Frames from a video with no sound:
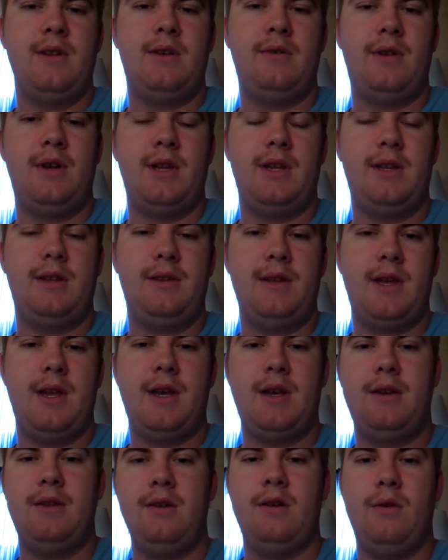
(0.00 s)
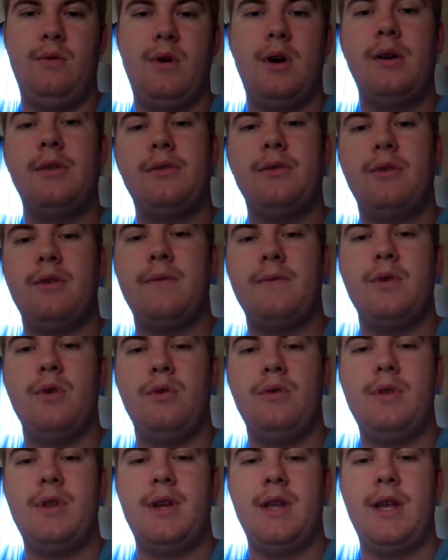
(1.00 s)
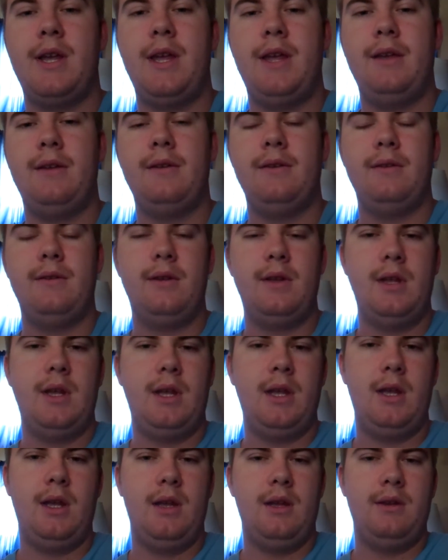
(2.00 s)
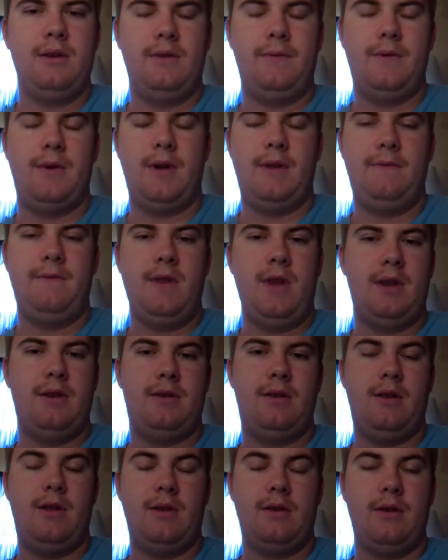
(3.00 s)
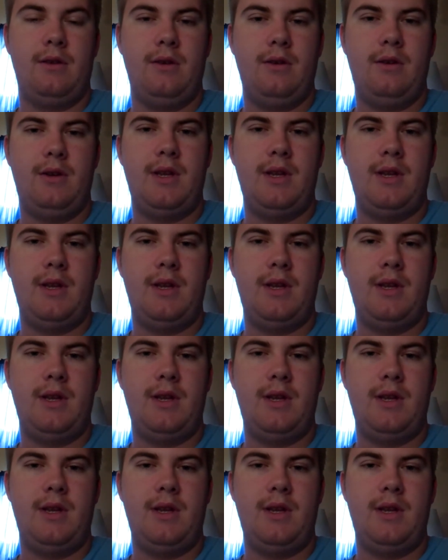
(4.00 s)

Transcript: and I decided to do a walkthrough of GoldenEye, which I've already finished long ago.